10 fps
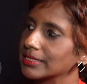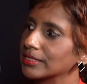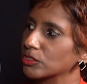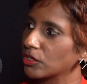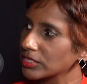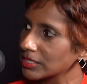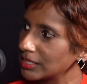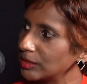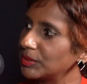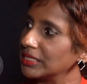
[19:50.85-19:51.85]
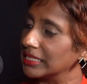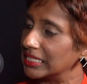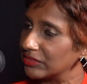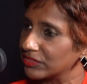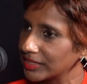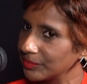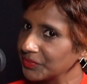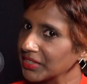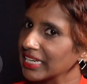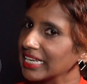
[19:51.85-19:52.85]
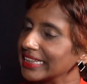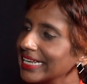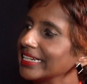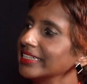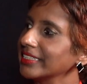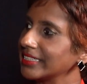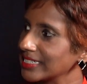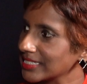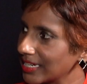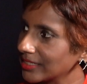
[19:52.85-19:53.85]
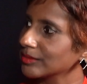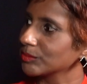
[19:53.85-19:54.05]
that's constantly being given, then they start